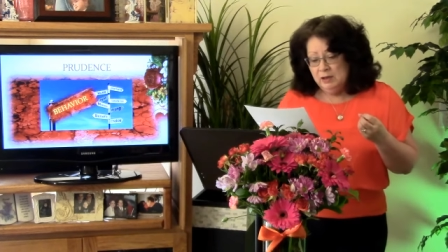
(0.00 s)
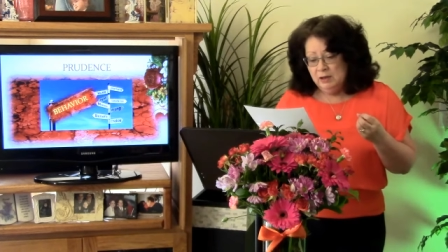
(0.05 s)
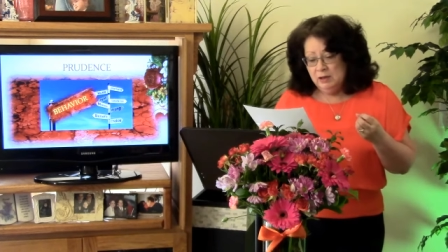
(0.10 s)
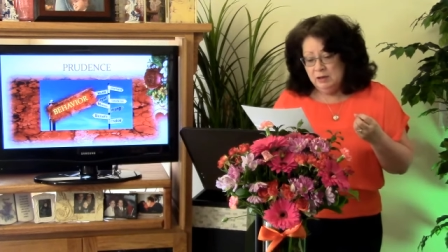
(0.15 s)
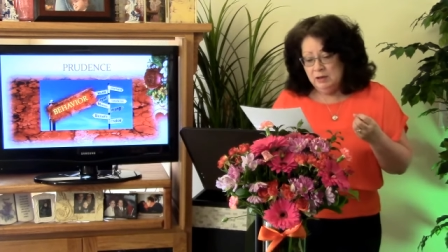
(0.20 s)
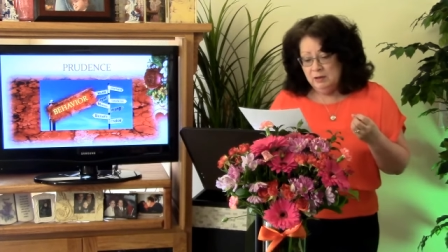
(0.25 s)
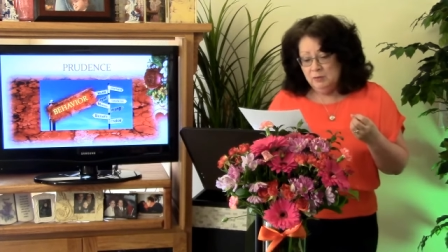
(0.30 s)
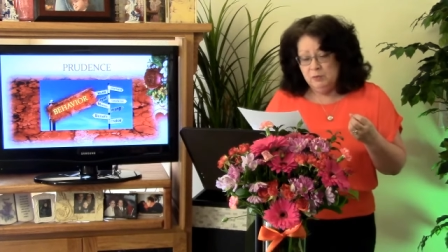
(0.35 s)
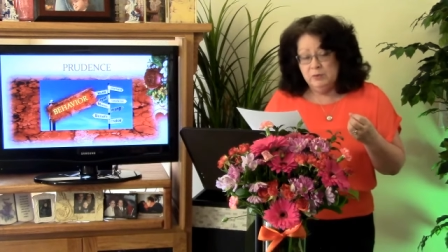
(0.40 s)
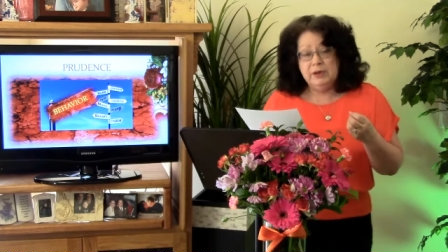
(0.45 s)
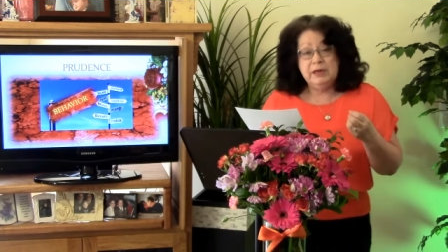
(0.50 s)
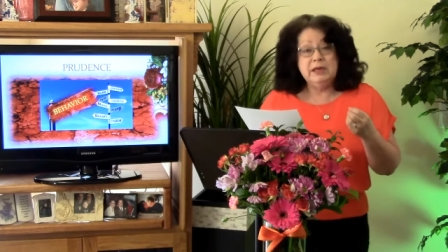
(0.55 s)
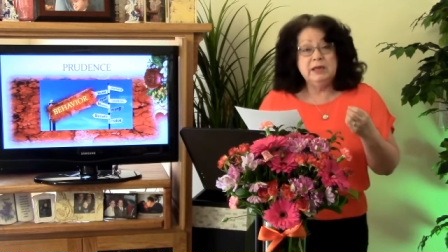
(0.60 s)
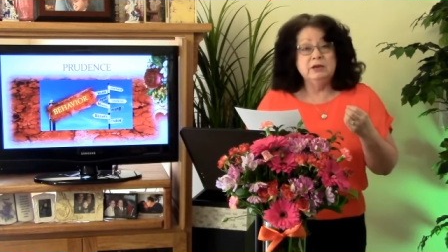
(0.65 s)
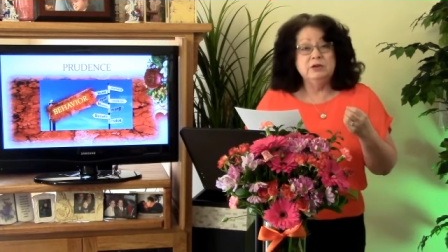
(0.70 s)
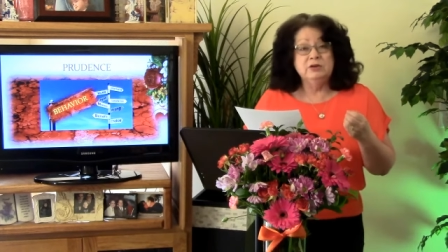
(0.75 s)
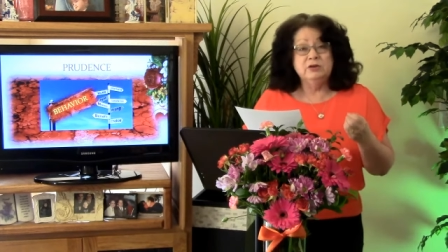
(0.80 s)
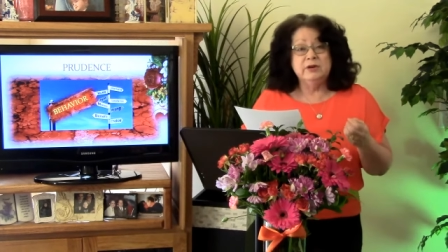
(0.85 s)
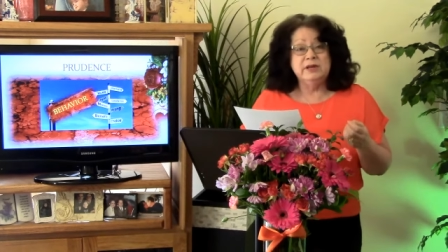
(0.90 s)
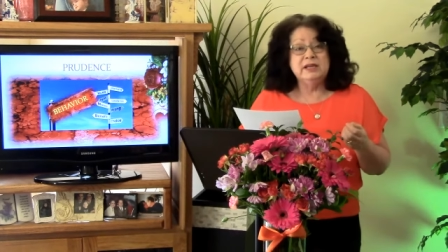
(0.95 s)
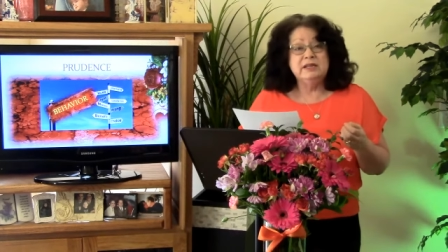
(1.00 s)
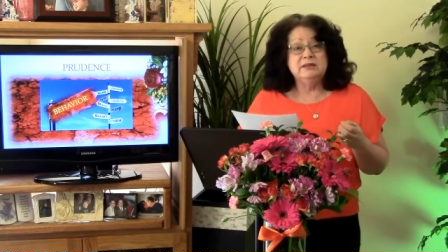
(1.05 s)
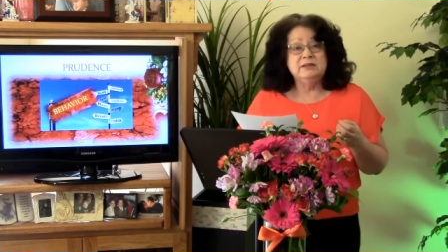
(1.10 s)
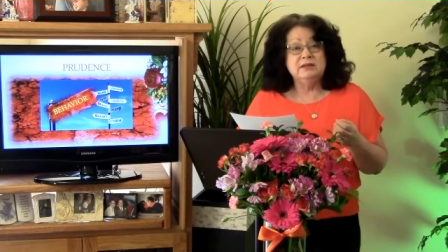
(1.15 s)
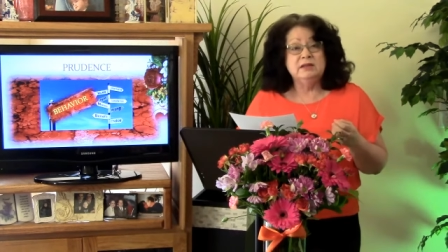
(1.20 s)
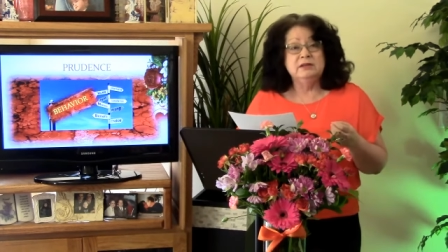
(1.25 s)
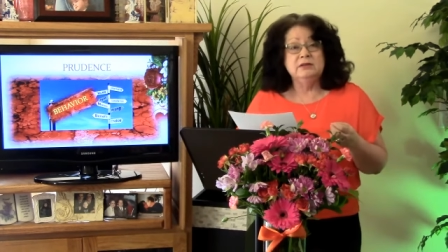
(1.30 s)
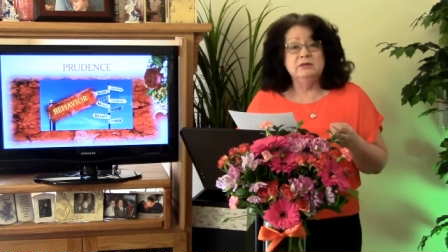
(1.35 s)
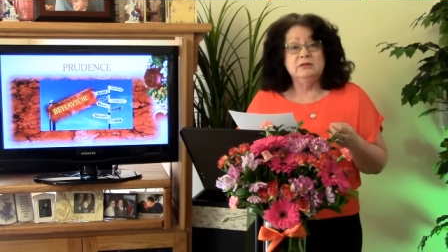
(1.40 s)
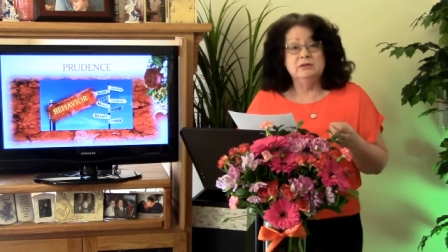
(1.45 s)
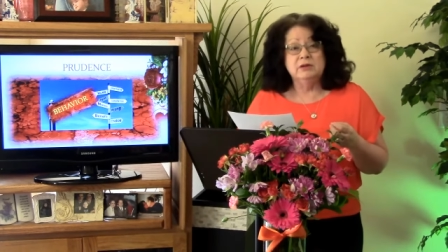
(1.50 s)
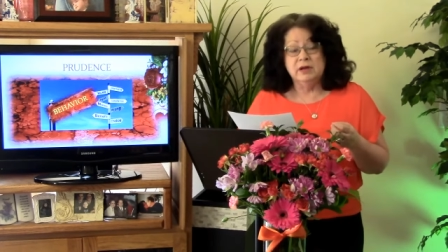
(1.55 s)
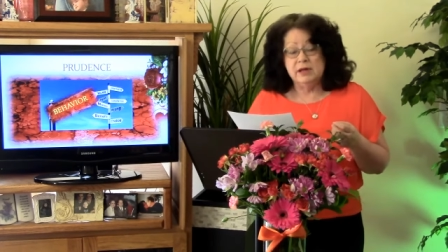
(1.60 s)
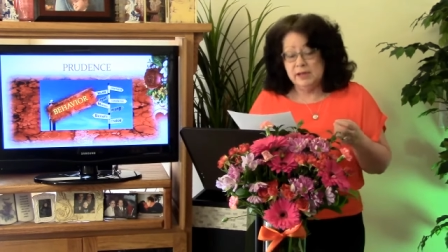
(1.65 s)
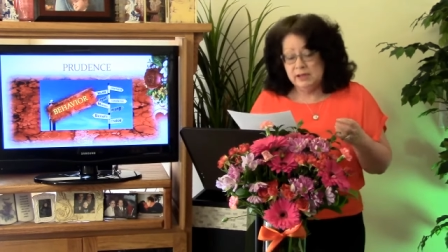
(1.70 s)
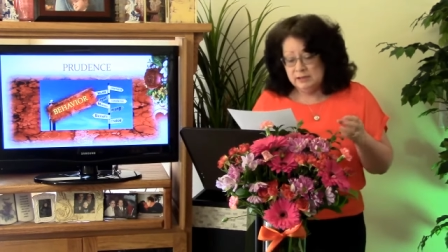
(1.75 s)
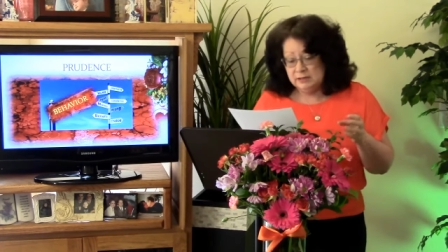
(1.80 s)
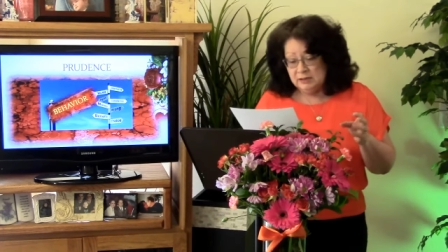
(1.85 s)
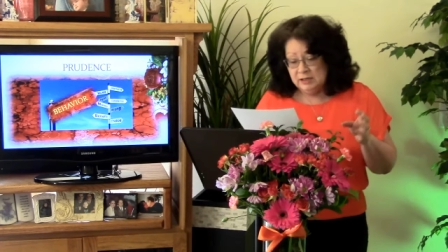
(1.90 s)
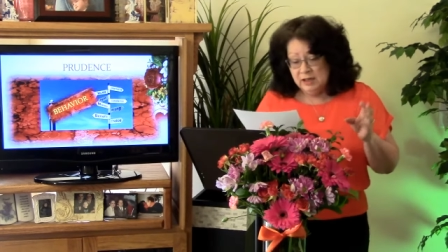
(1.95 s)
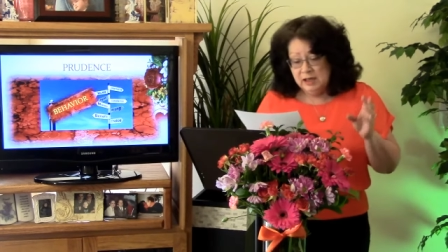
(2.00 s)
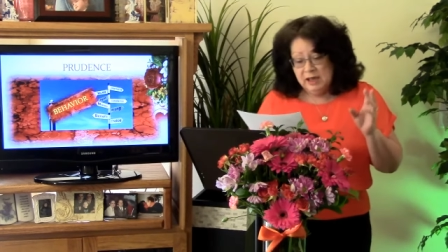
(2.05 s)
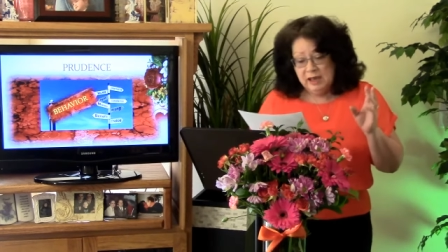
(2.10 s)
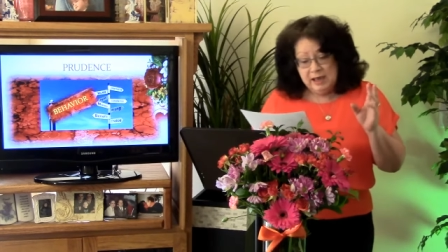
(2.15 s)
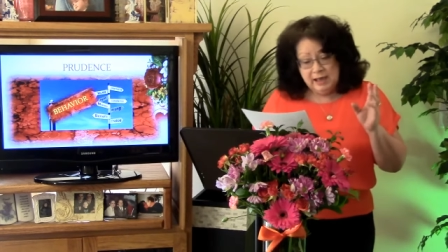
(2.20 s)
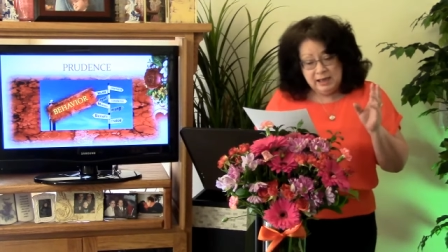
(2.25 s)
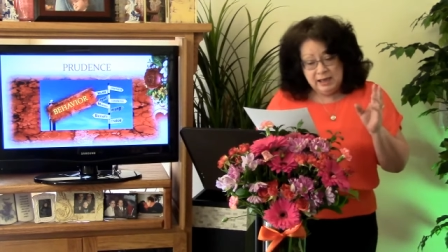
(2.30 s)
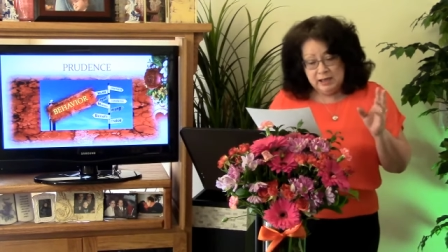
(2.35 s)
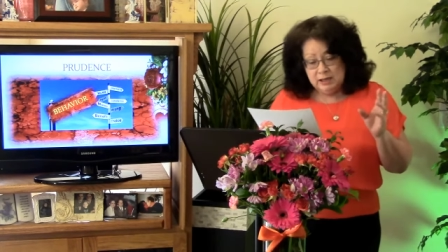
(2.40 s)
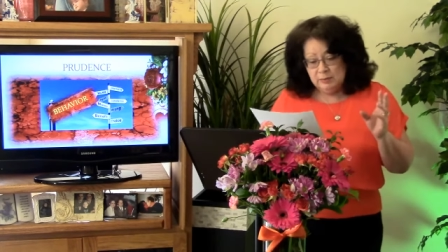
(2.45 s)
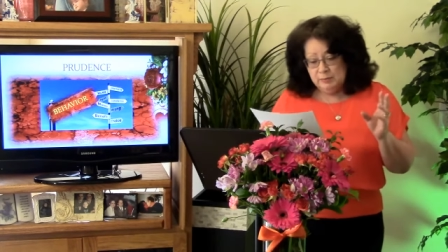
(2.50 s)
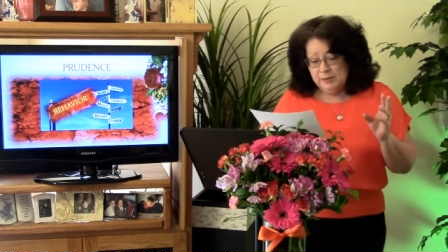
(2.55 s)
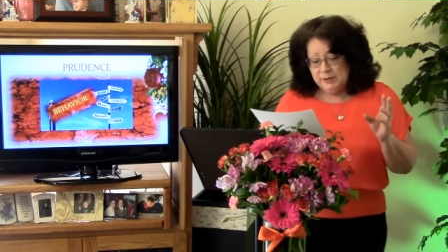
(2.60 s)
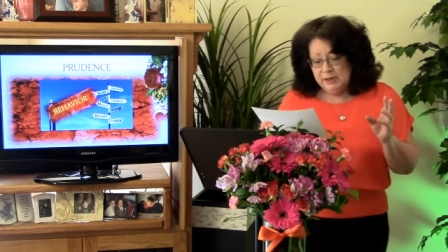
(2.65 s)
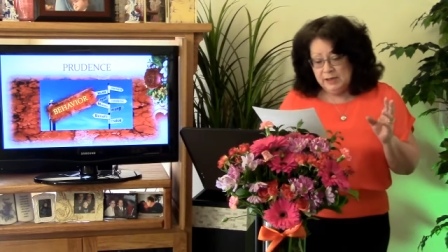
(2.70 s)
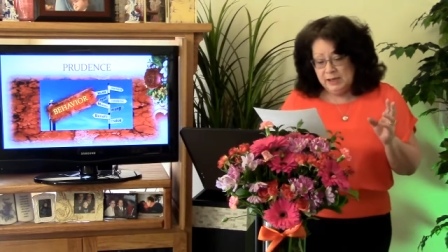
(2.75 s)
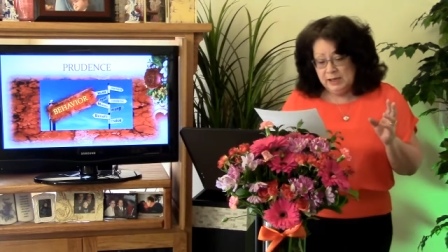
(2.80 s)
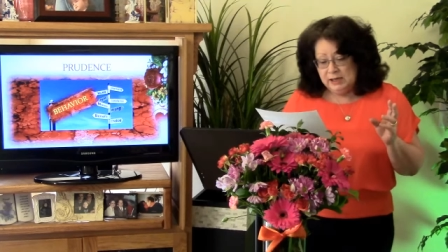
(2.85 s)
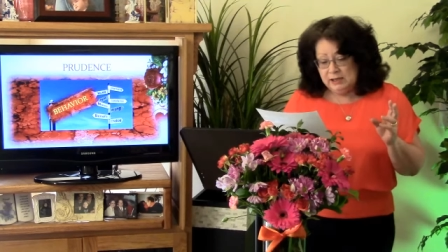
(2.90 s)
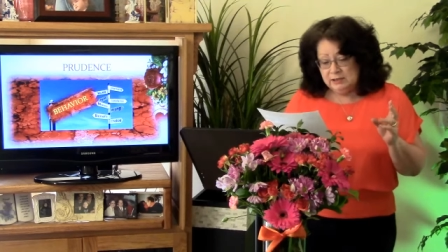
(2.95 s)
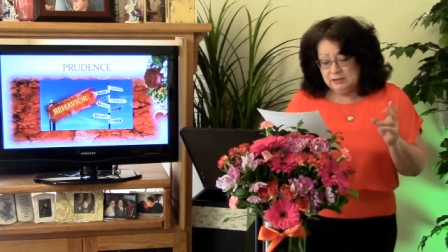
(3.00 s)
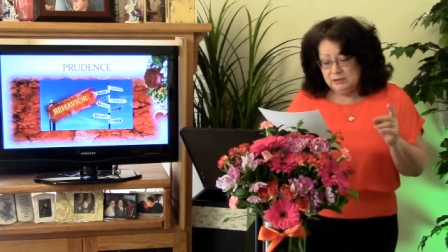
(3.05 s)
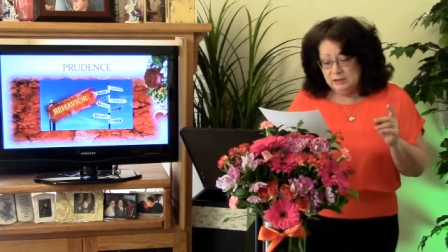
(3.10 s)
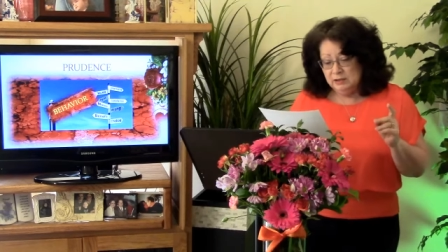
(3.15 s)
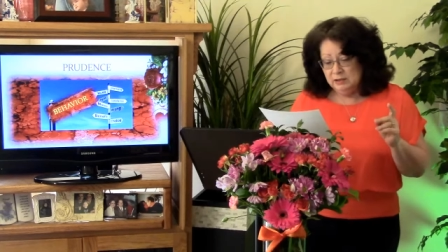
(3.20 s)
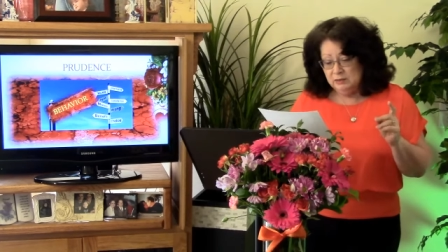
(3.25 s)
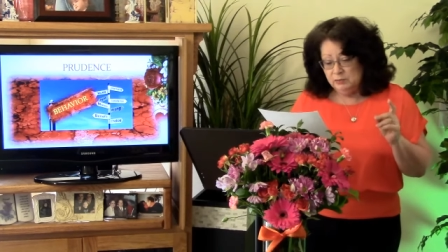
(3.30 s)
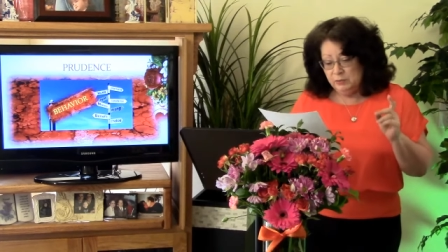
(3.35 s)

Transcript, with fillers: Uh, we increase in grace and peace.